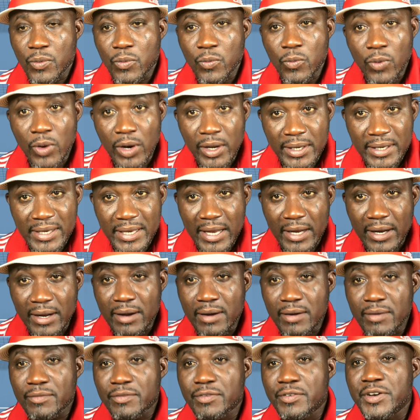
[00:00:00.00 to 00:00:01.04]
won their
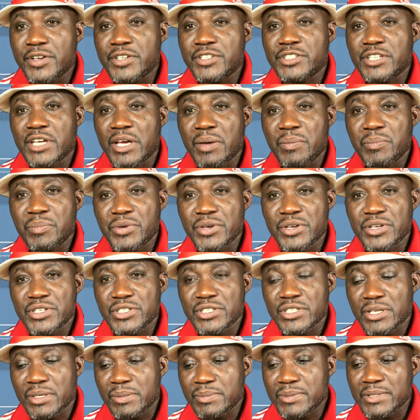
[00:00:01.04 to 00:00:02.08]
conference
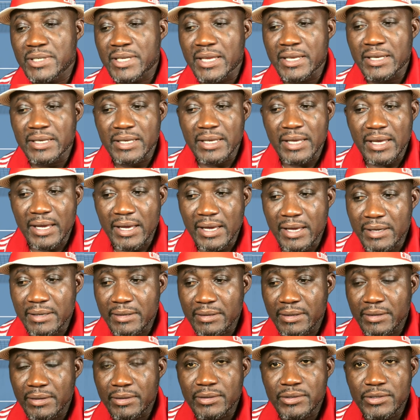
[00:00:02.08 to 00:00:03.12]
championships, and
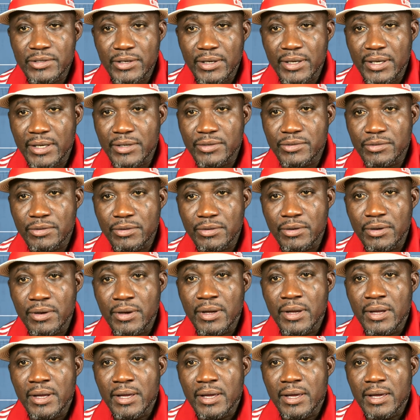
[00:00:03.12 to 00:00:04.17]
took it to
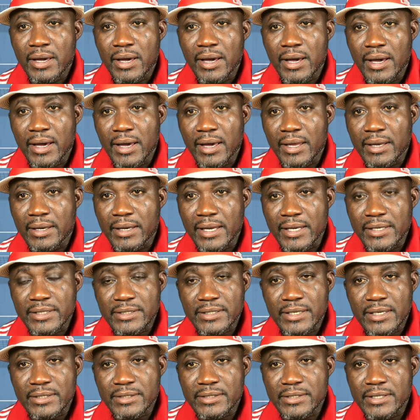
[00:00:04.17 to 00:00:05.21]

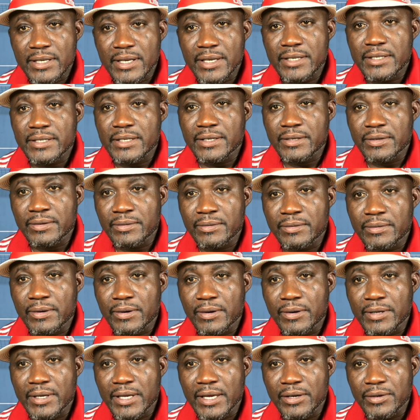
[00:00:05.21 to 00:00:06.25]
national stage and
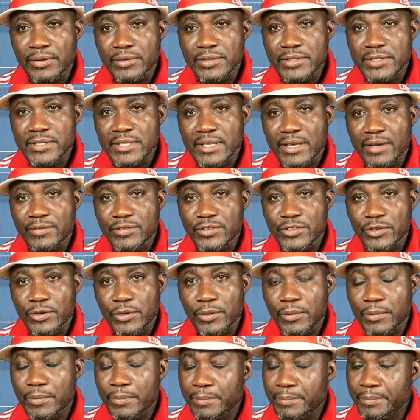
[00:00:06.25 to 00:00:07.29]
all that good stuff.
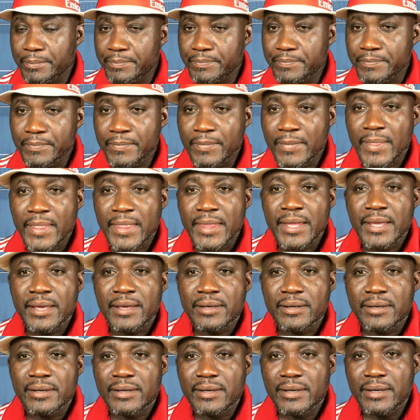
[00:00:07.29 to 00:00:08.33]
So
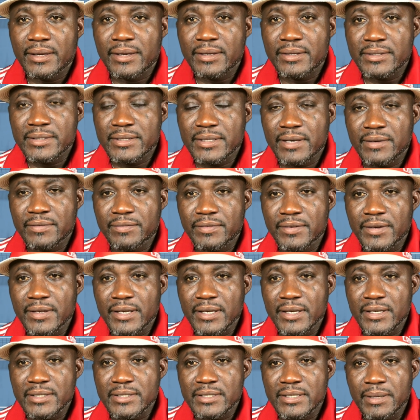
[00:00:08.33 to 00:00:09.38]
it is
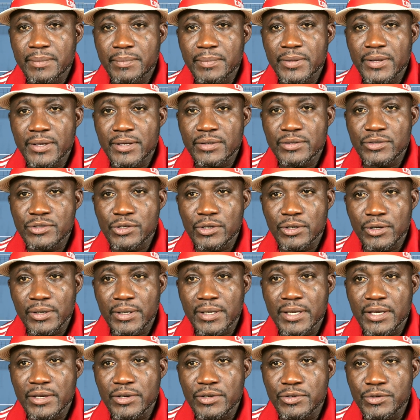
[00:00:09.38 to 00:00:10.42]
definitely something to
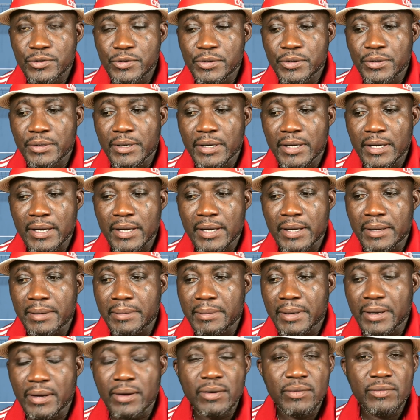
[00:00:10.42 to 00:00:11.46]
look into.
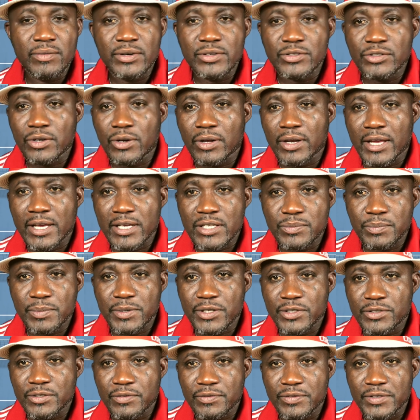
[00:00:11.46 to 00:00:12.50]
It covers all
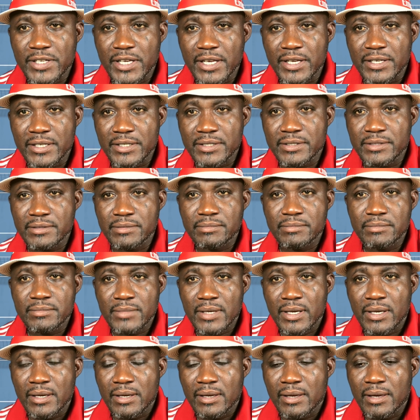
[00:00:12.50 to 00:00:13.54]
aspects of tennis.
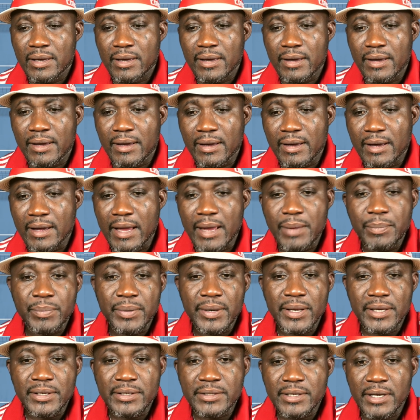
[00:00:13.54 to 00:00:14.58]
I
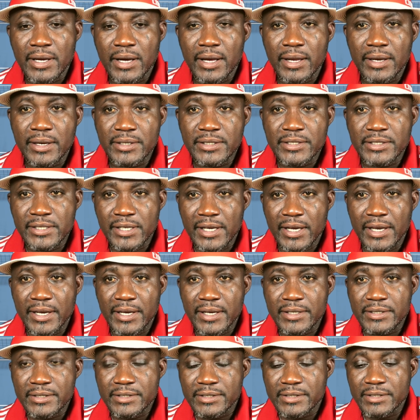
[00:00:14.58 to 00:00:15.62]
played college
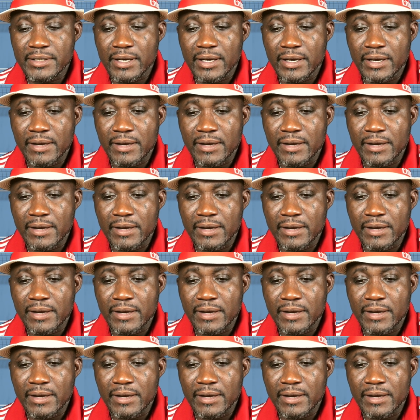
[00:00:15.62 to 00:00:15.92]
tennis,